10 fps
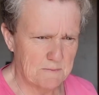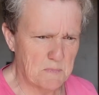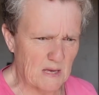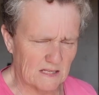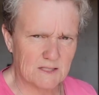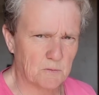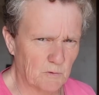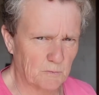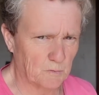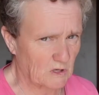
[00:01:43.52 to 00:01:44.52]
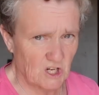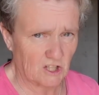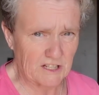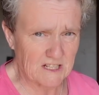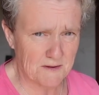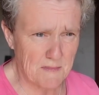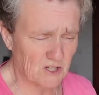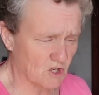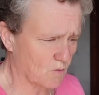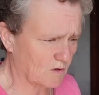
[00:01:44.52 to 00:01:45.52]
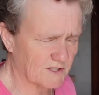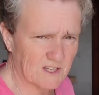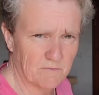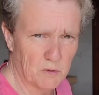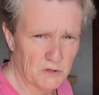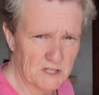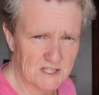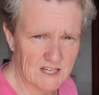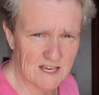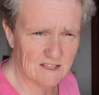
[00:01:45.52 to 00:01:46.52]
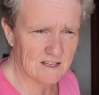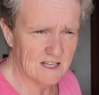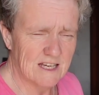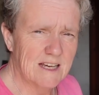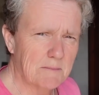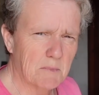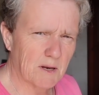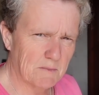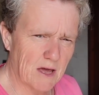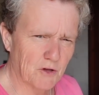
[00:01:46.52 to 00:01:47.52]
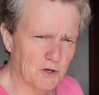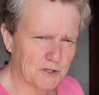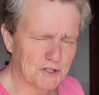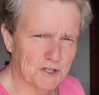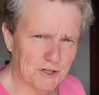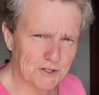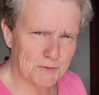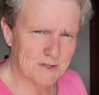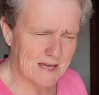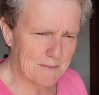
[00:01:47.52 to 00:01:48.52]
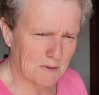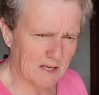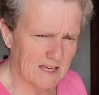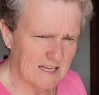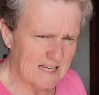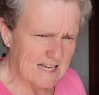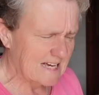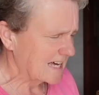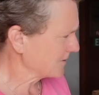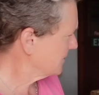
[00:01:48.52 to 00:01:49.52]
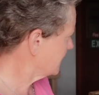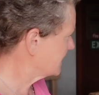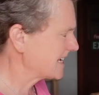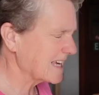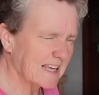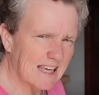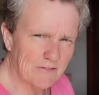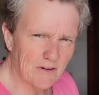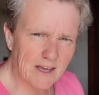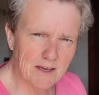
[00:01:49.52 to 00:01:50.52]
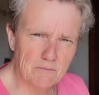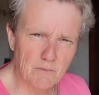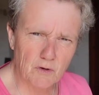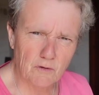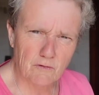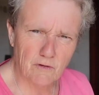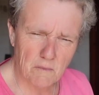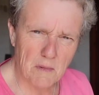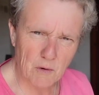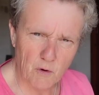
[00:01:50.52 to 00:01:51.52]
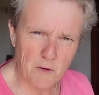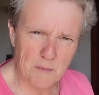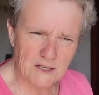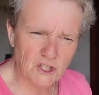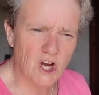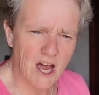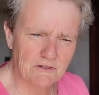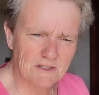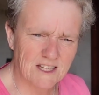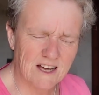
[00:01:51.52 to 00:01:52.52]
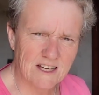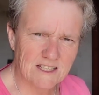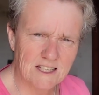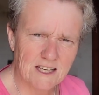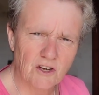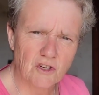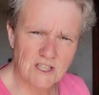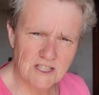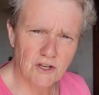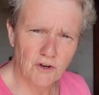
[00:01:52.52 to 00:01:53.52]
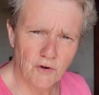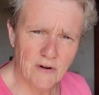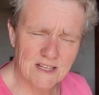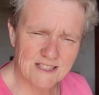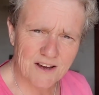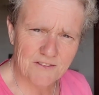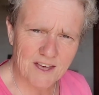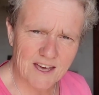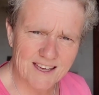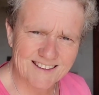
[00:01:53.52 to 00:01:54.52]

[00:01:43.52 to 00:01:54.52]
bits which I'll need to measure once I've put this together. But I'm now going to start to assemble it. I'm going to see if I can move my workbench outside, because it's glorious out there.